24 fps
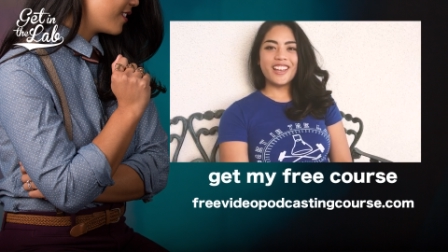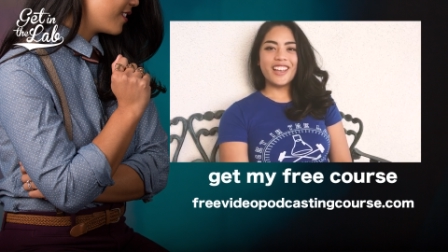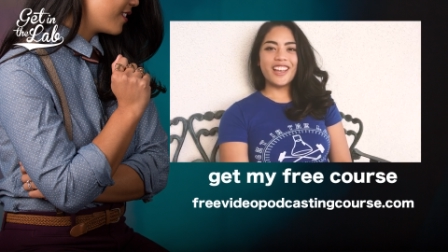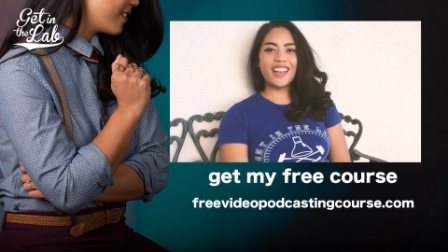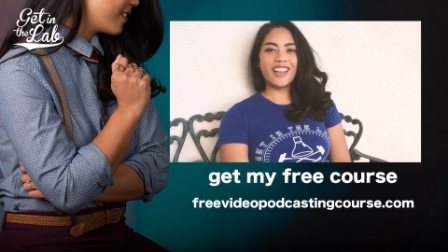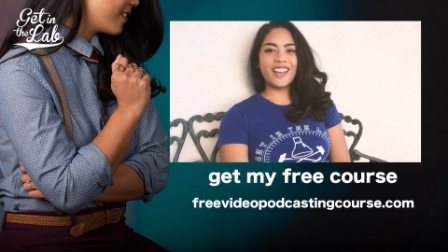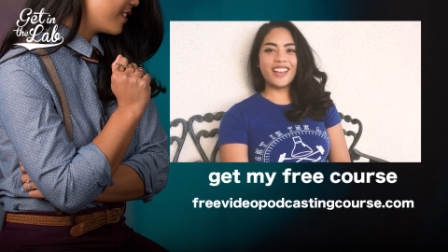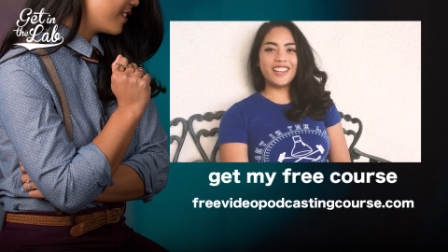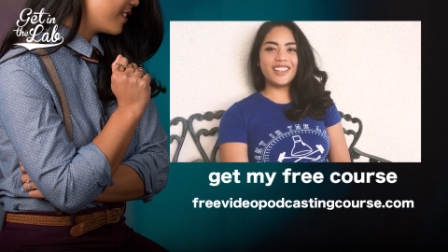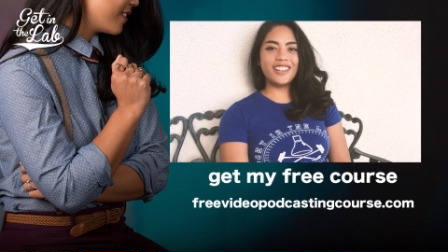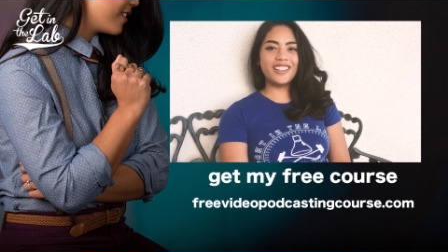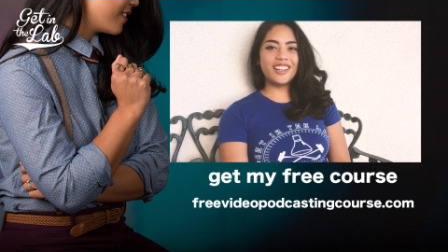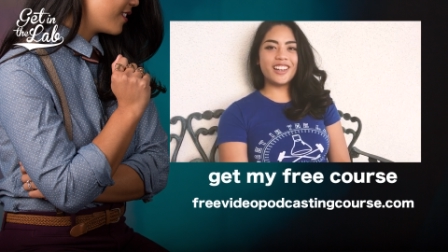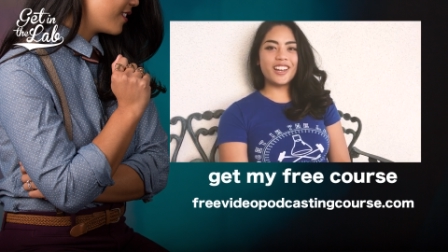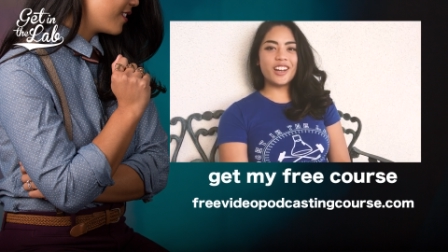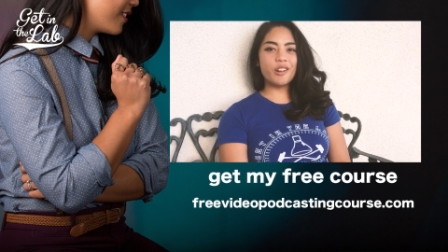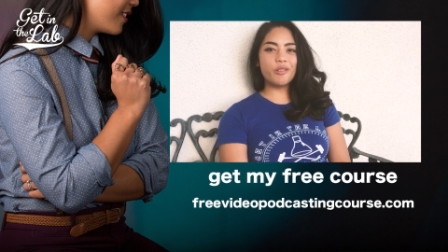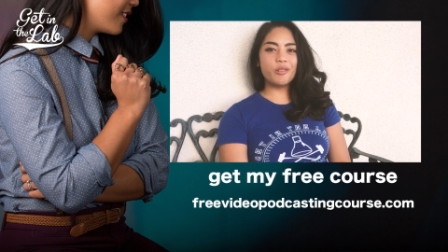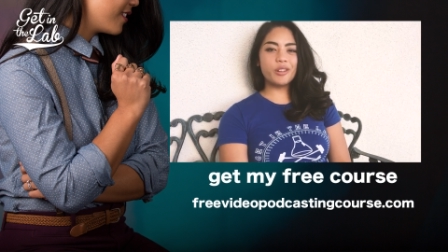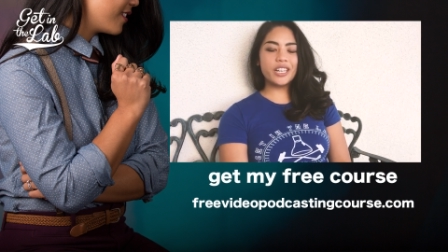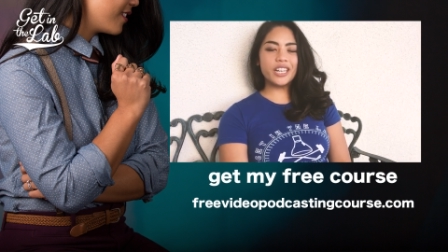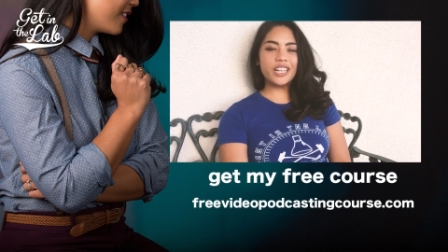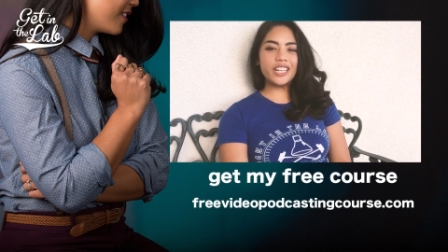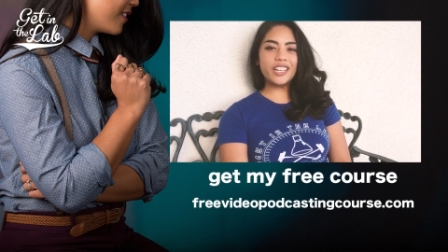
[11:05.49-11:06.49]
And
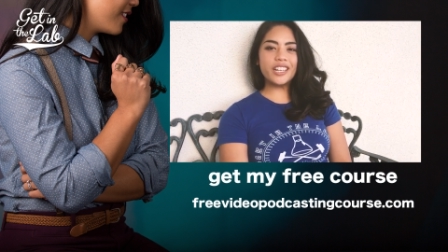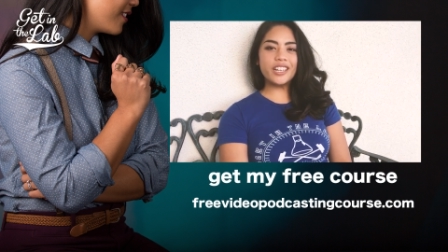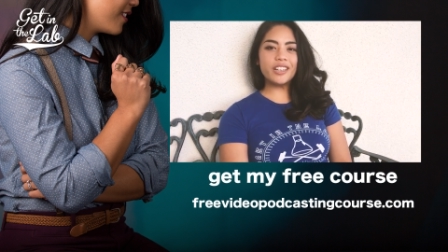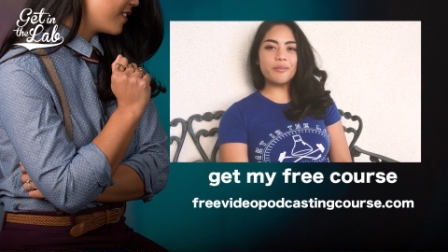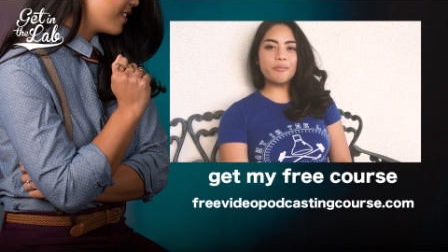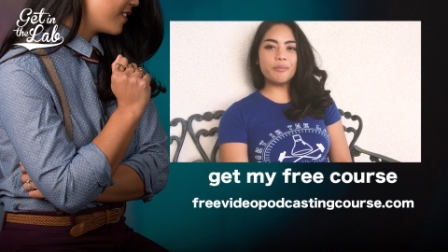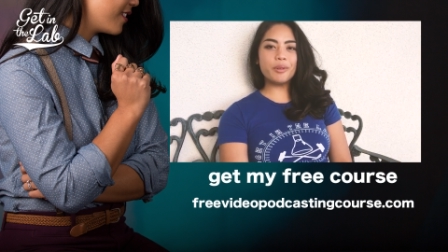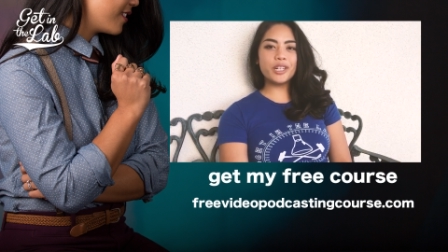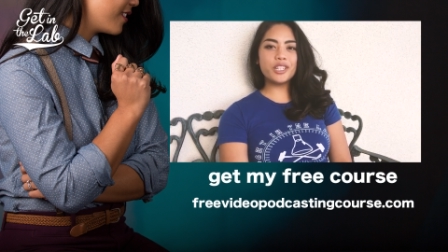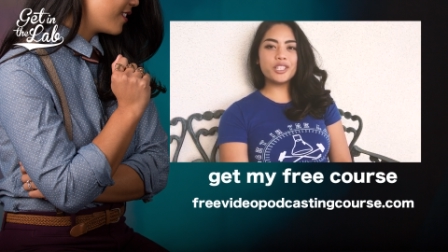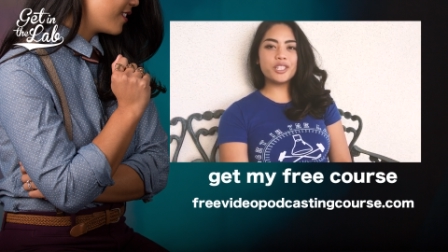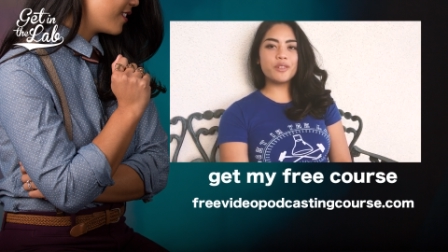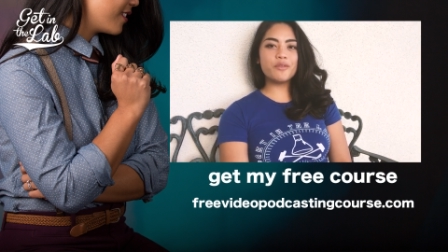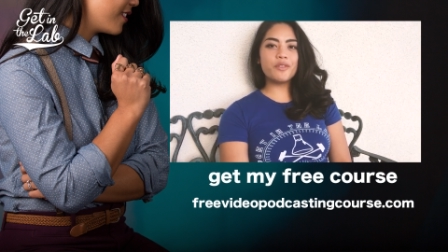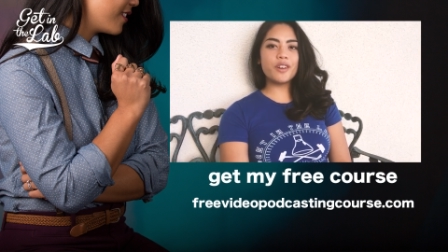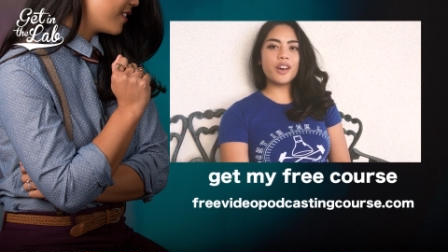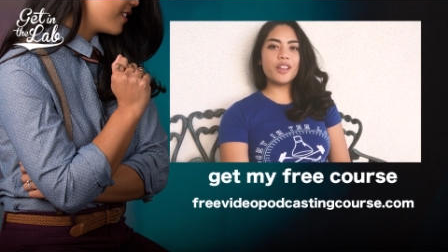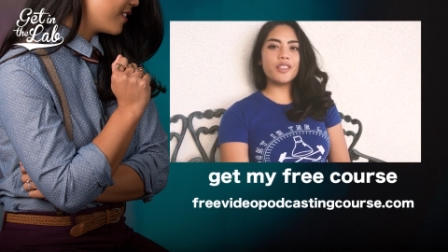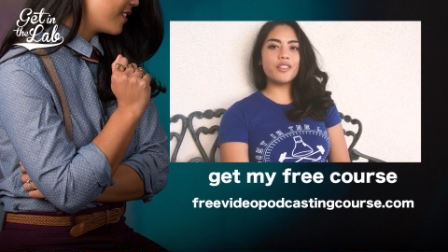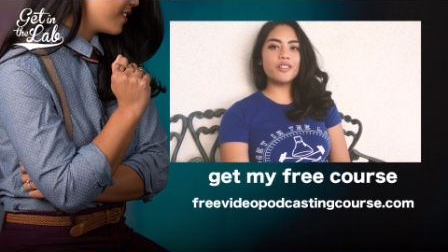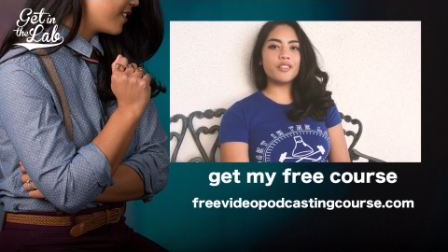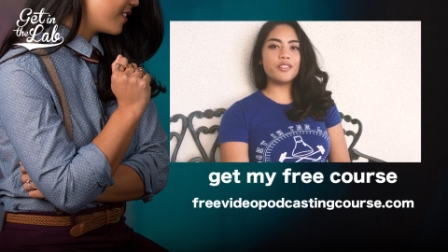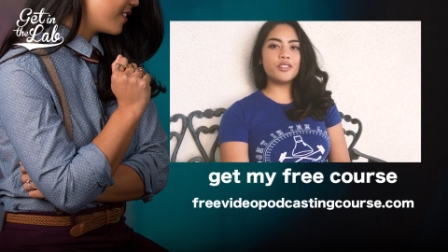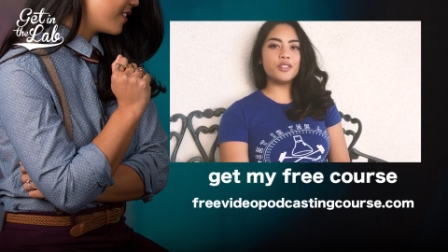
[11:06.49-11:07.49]
we're getting in a bunch of
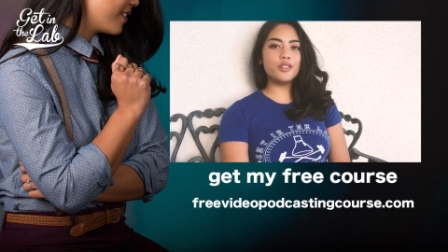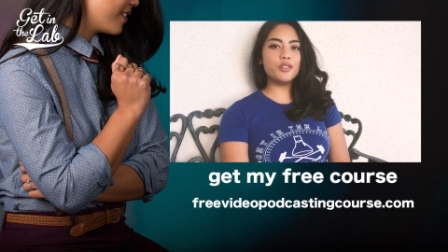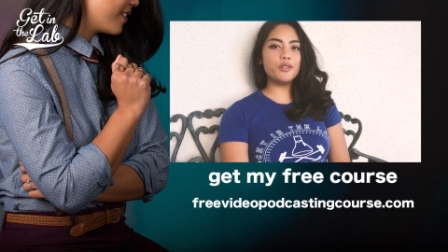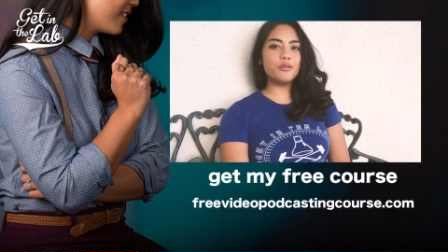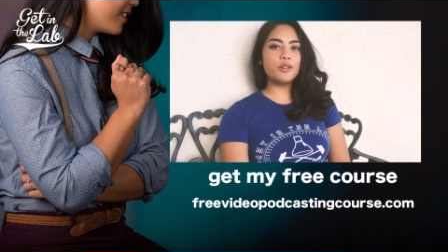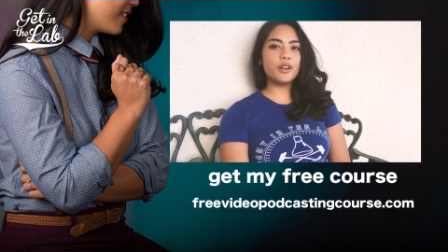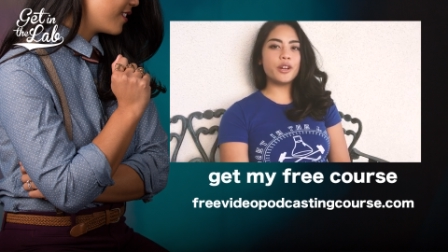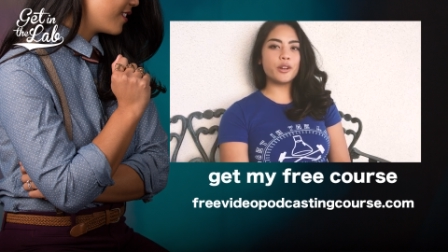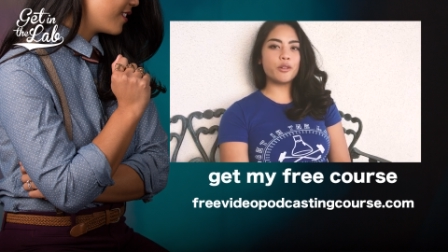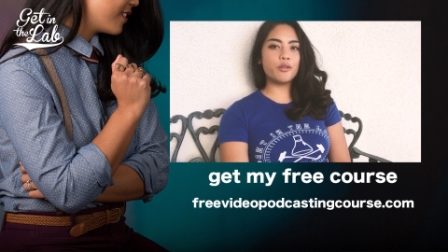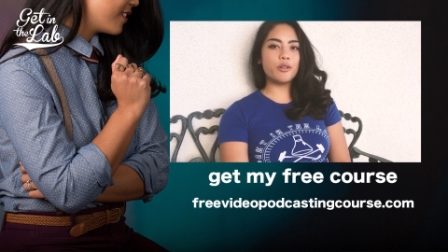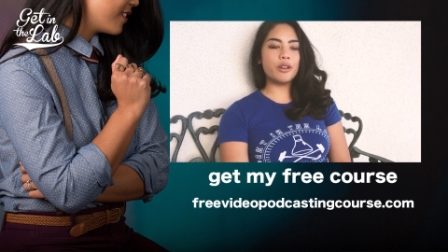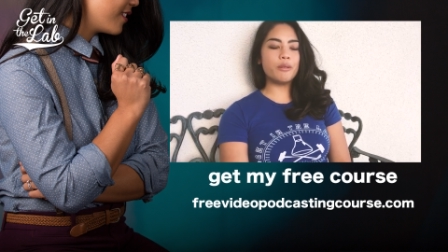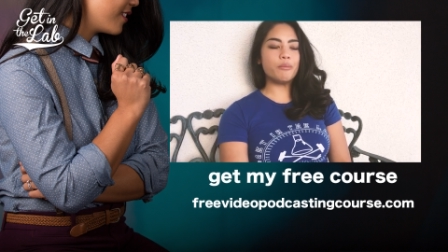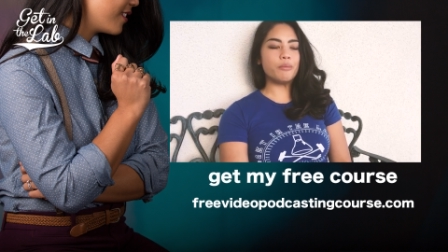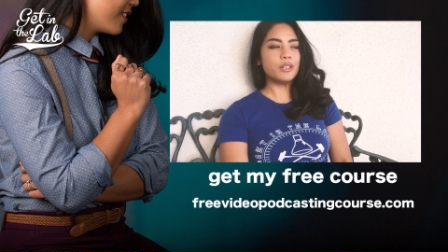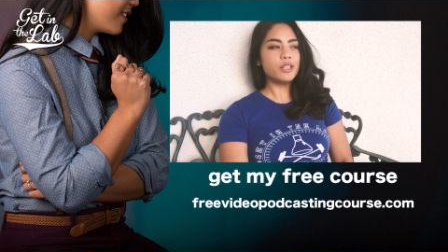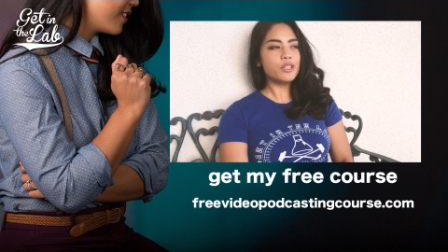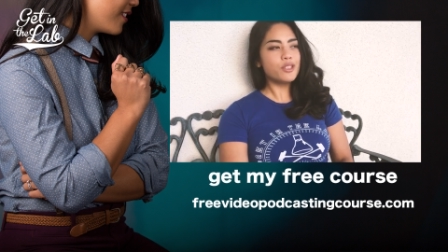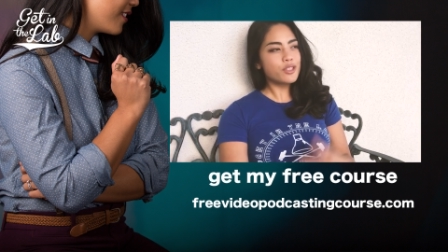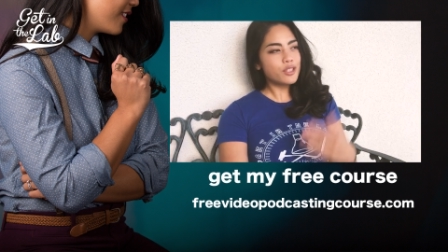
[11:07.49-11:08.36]
other new equipment,